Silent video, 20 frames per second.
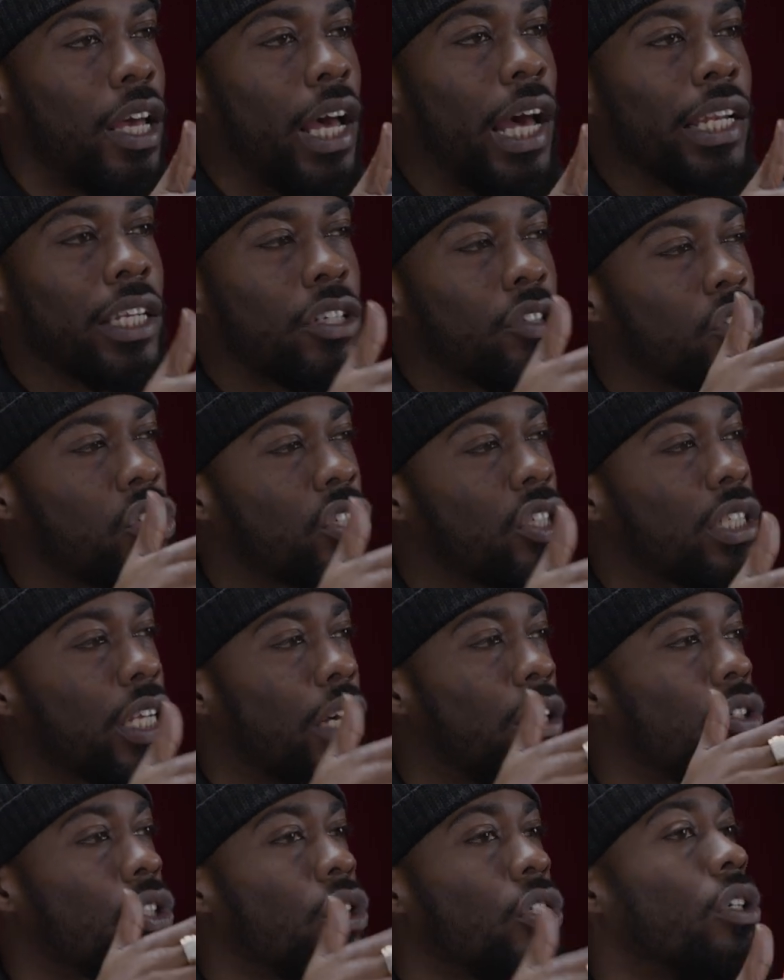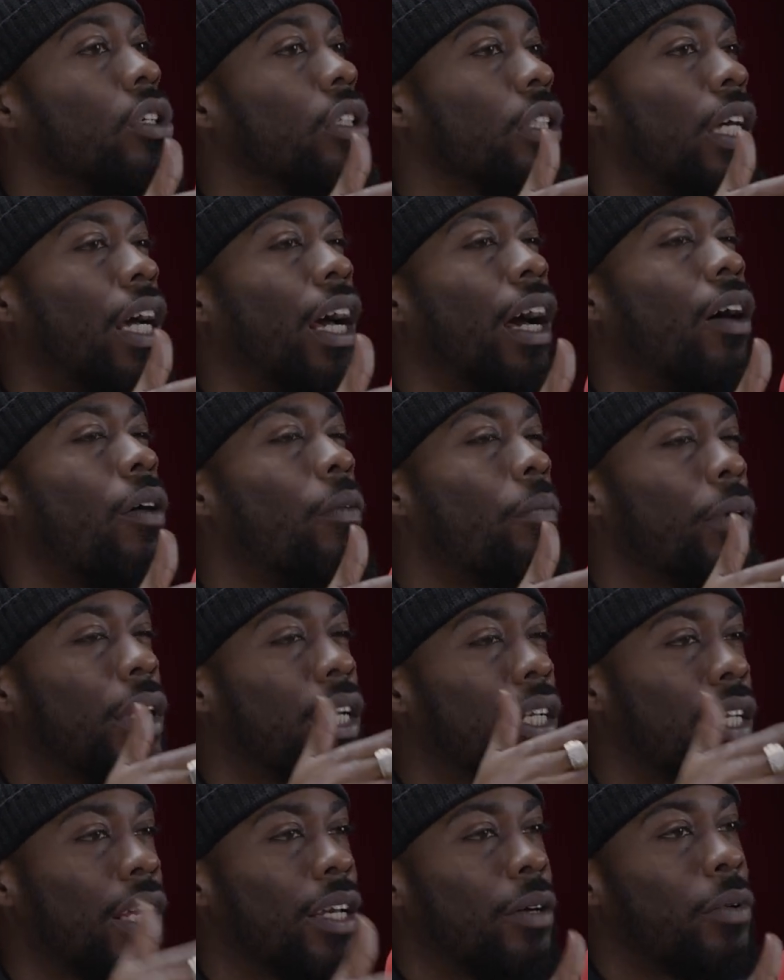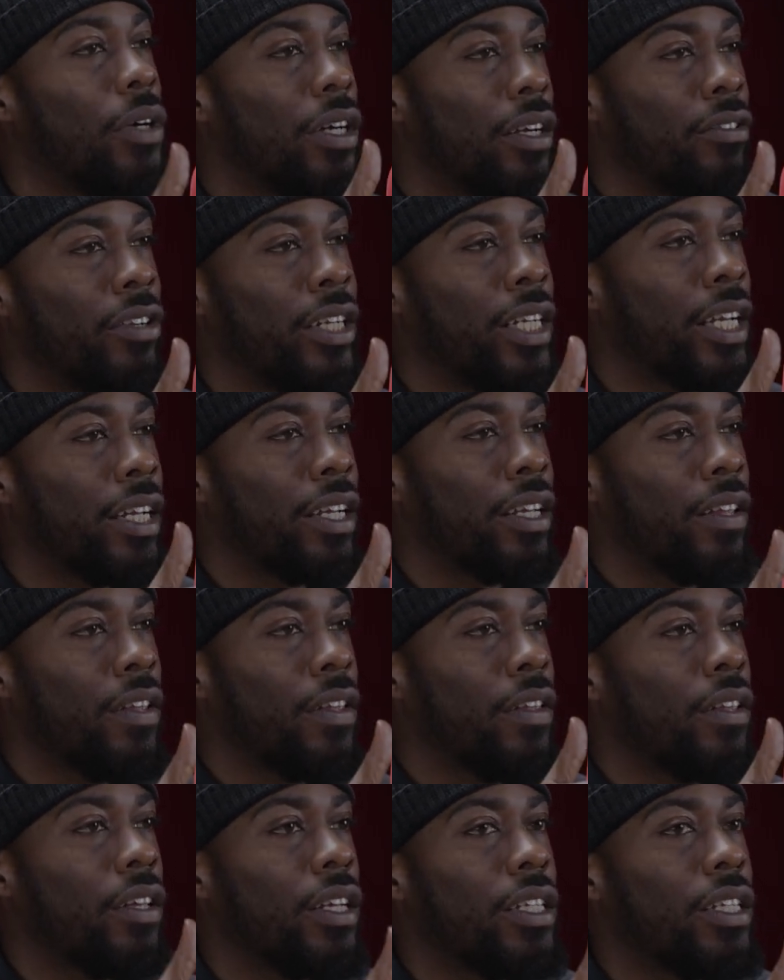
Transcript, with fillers: and he's just how shocked at how big they were. They're massive.